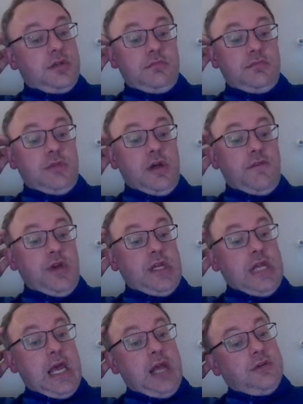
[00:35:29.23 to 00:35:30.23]
Like very
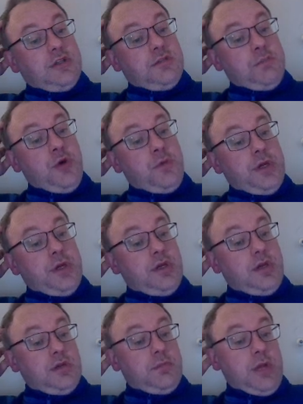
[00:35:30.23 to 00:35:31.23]
dangerous.
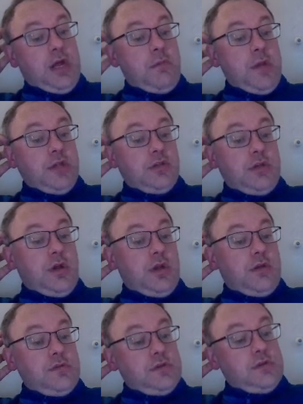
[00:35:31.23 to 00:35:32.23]
Spielman, the player I mentioned
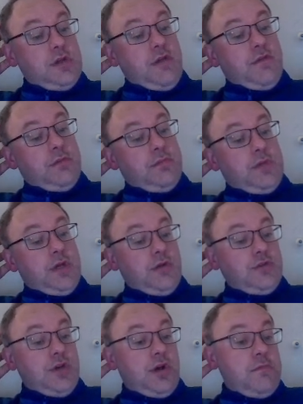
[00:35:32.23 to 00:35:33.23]
earlier, was another.
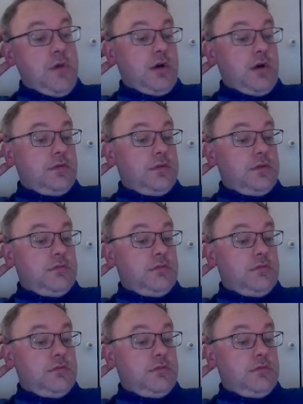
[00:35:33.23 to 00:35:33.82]
Tony Miles.